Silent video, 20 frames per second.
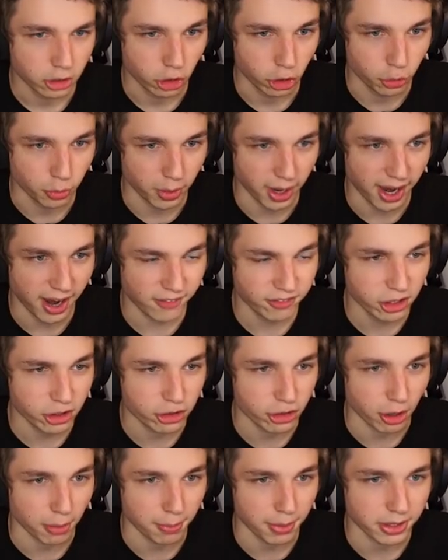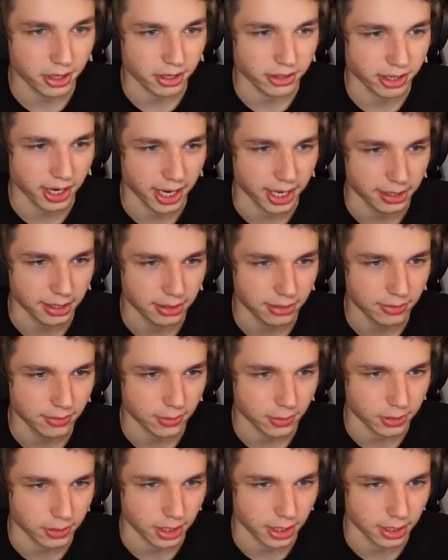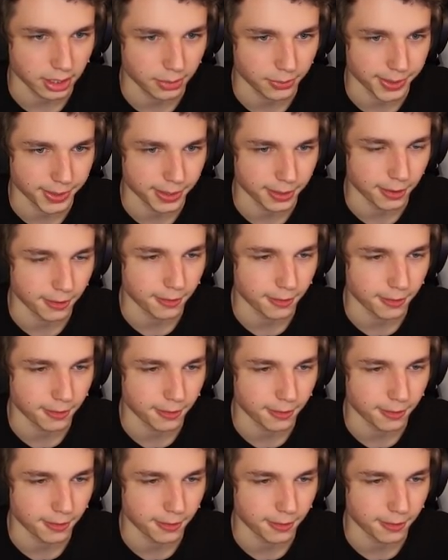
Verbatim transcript: Do I have to jump on the Titans? Okay, here we go.